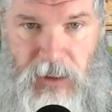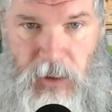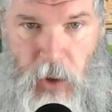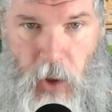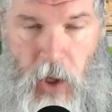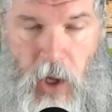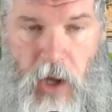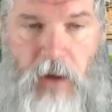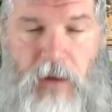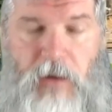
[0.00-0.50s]

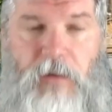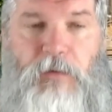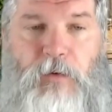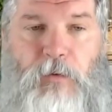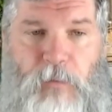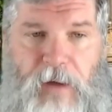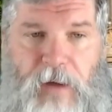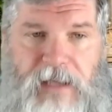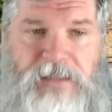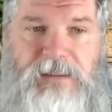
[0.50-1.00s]
law, the
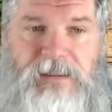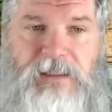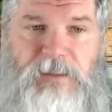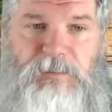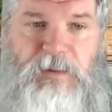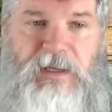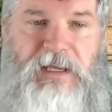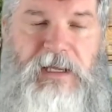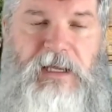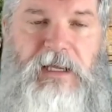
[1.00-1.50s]

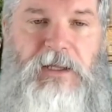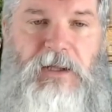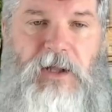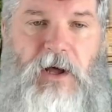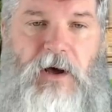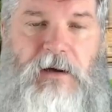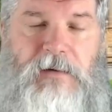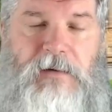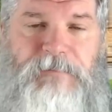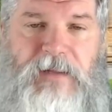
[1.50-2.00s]
racist BEE
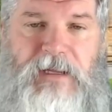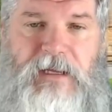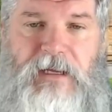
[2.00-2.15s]
law,